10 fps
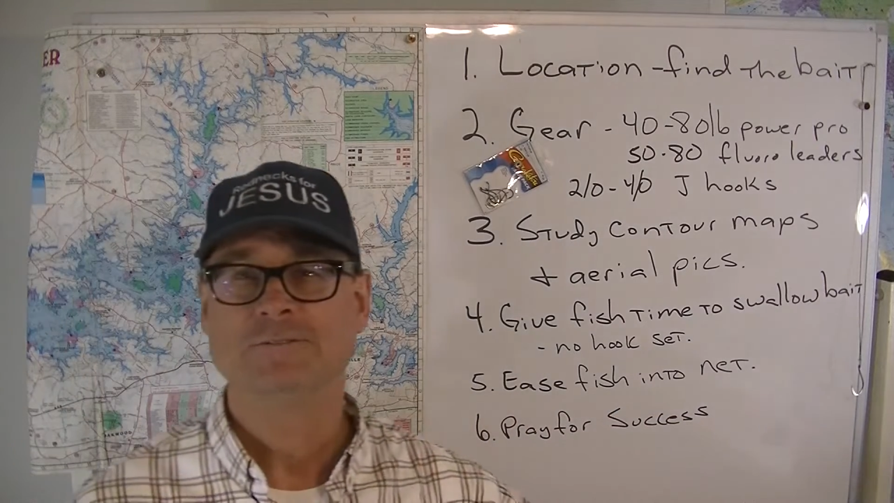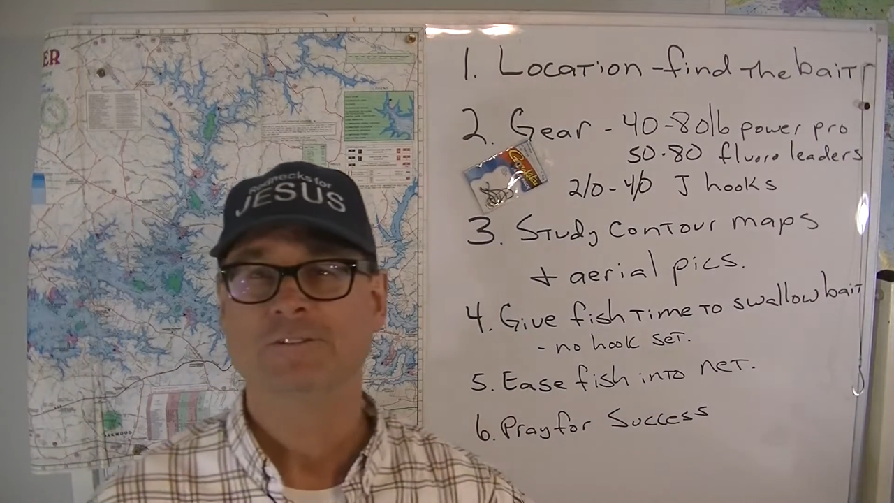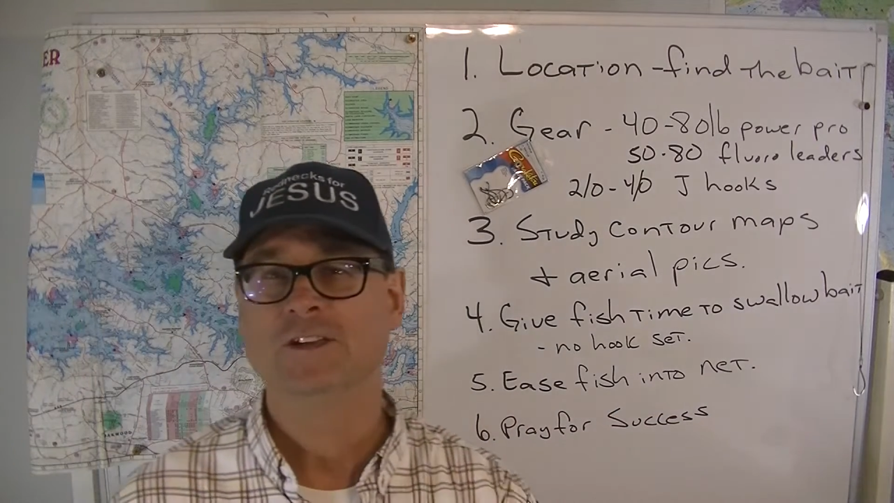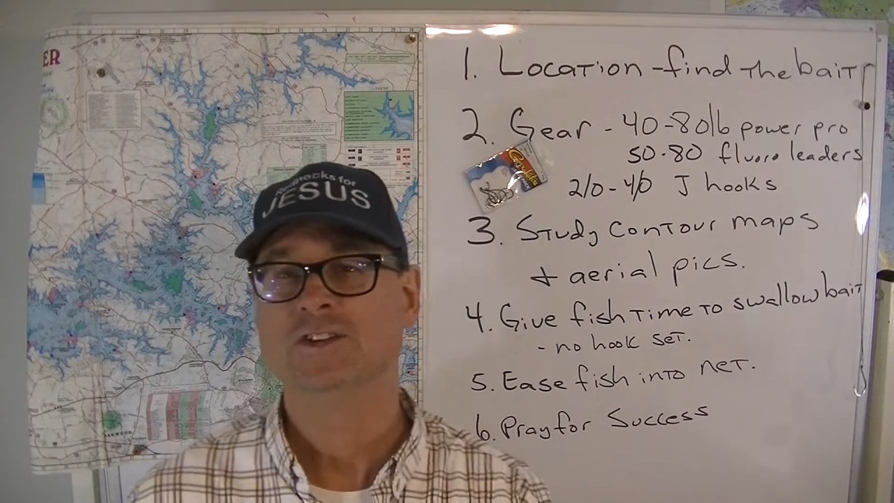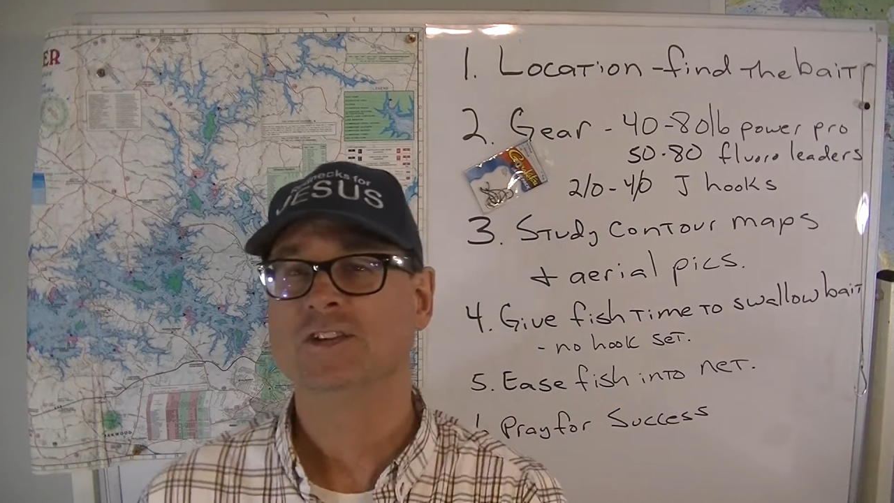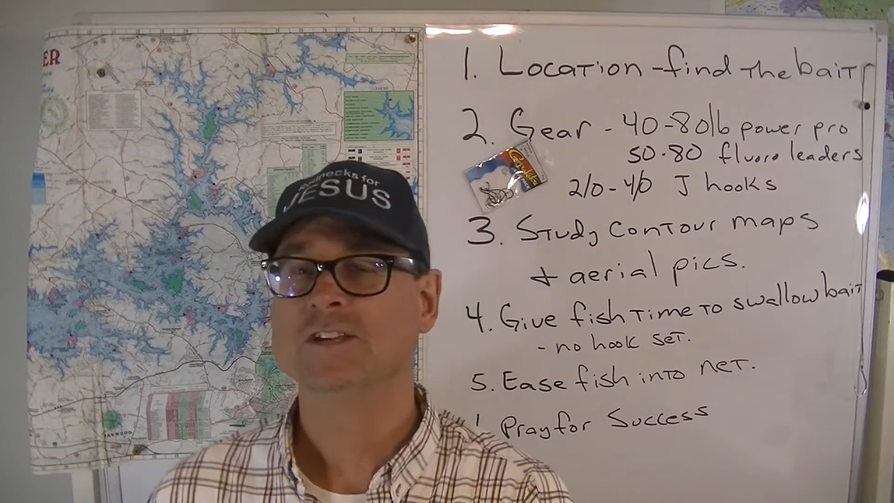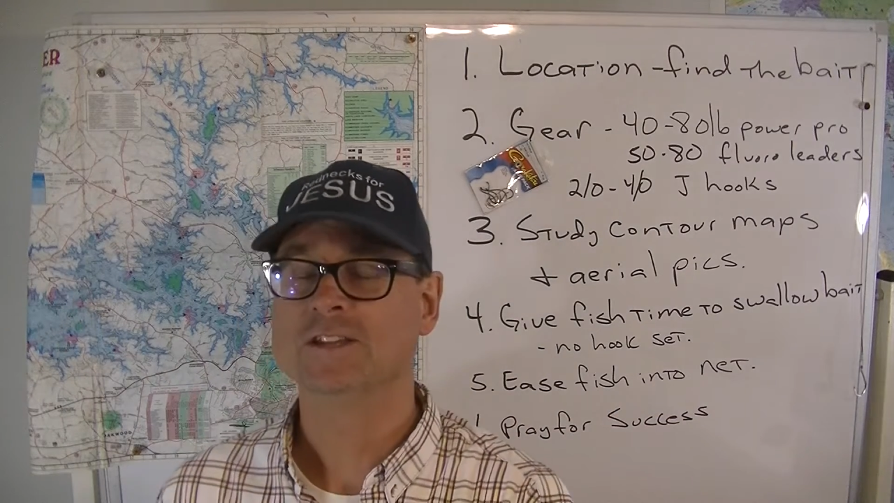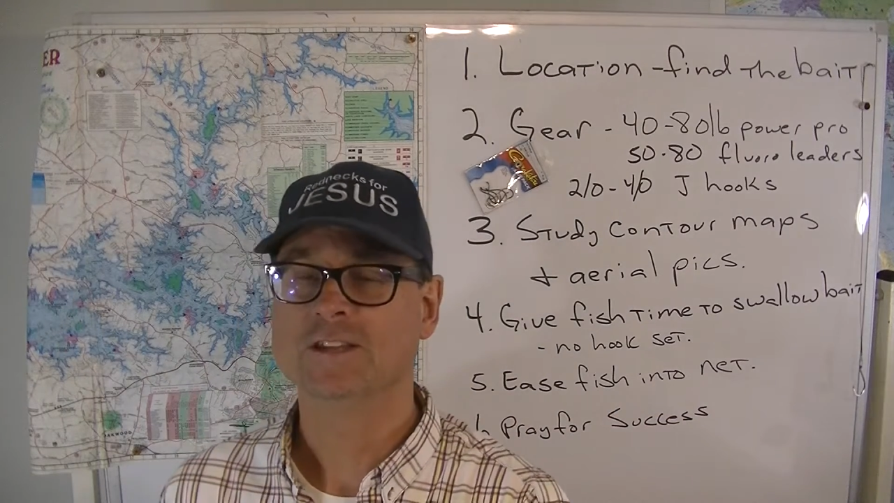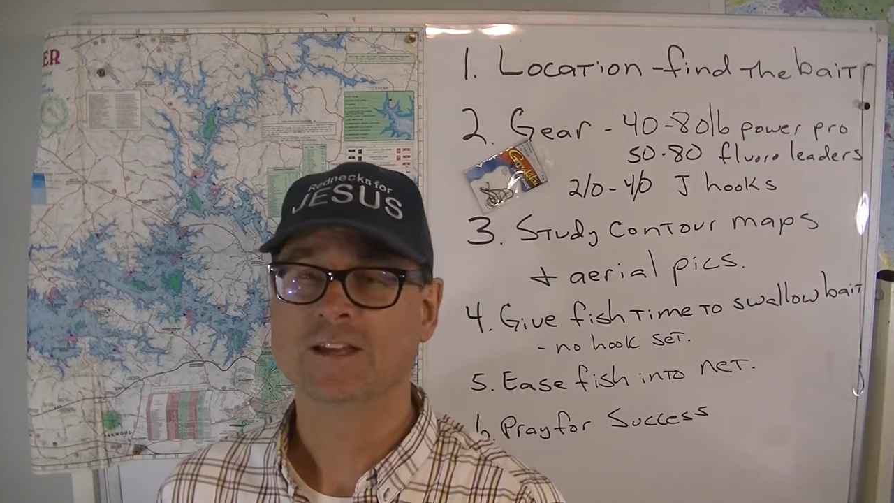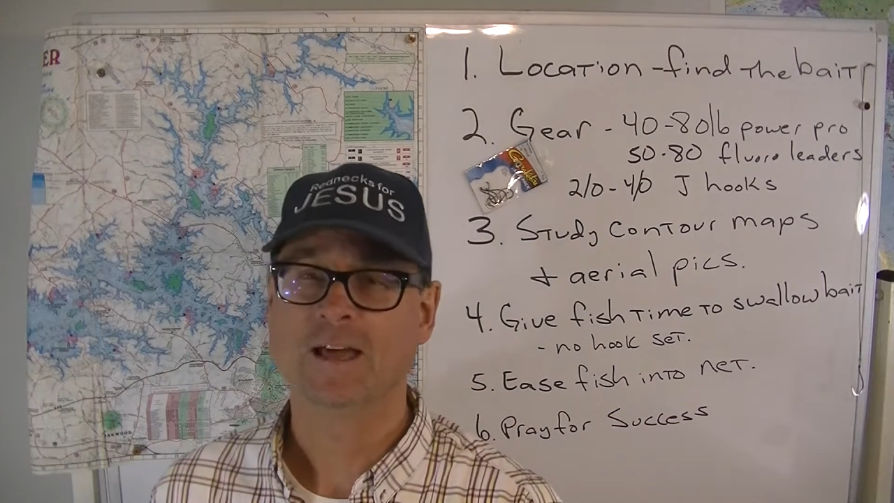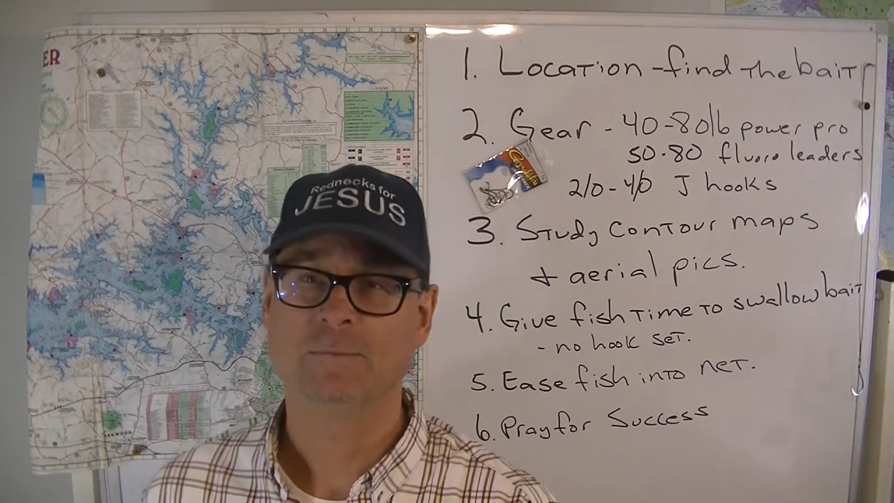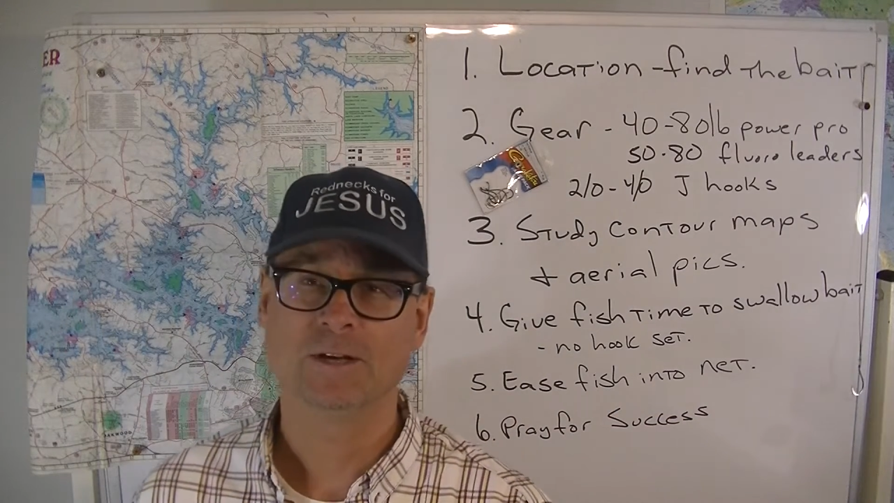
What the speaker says: the fish into the net,